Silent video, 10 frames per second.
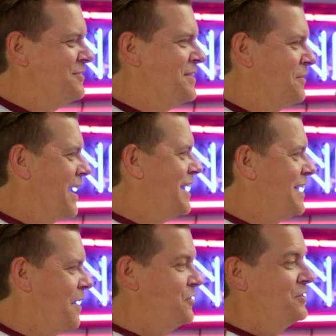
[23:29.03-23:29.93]
you
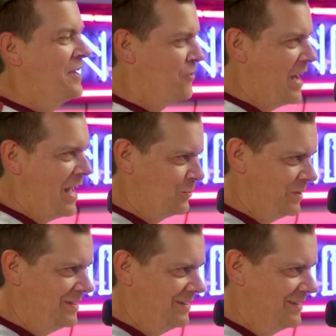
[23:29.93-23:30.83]
never had
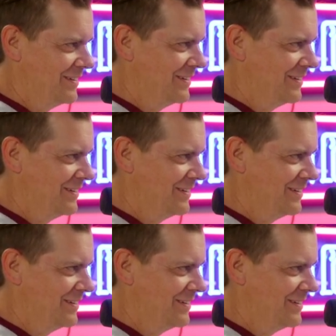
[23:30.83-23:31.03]
one?